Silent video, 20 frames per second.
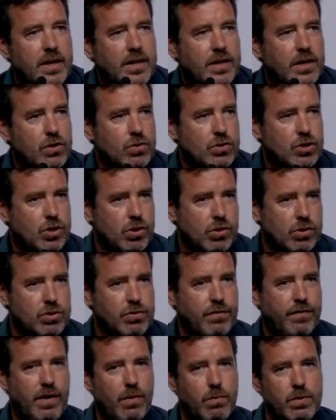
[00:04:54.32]
the concerns
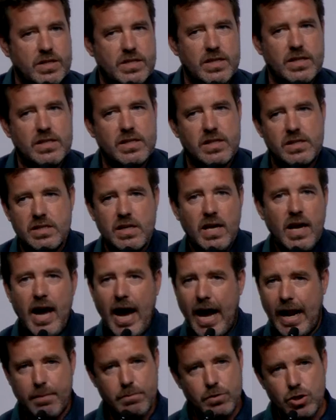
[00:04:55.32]
of our citizens,
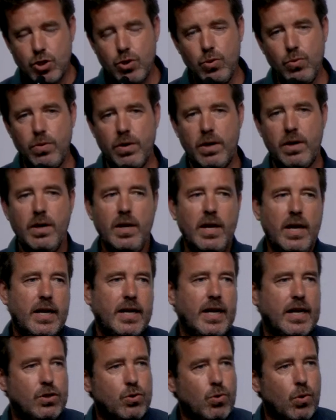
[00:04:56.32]
and I'm sure
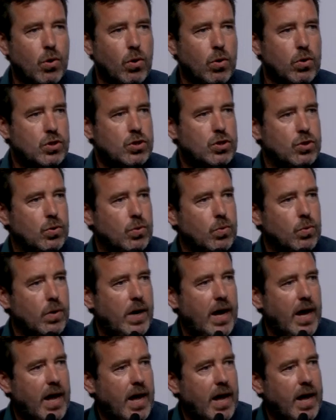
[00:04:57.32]
that you're also
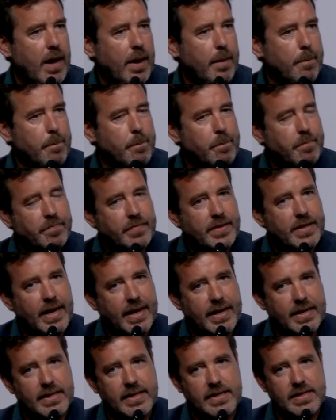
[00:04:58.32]
um,
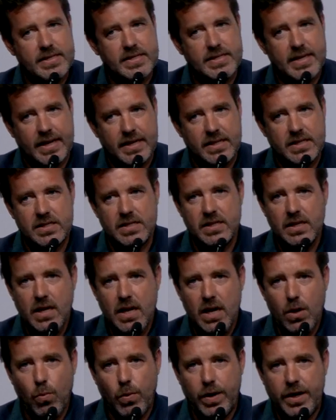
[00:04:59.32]
getting this sense
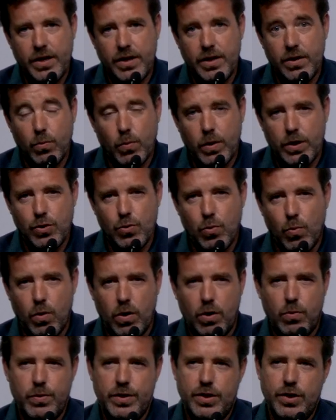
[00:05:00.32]
when when you
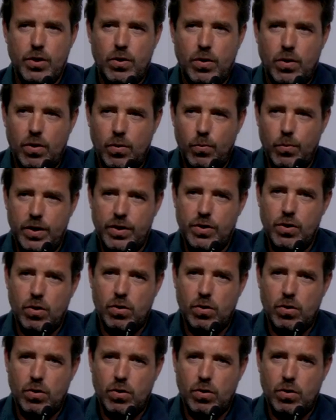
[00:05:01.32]
work with your with your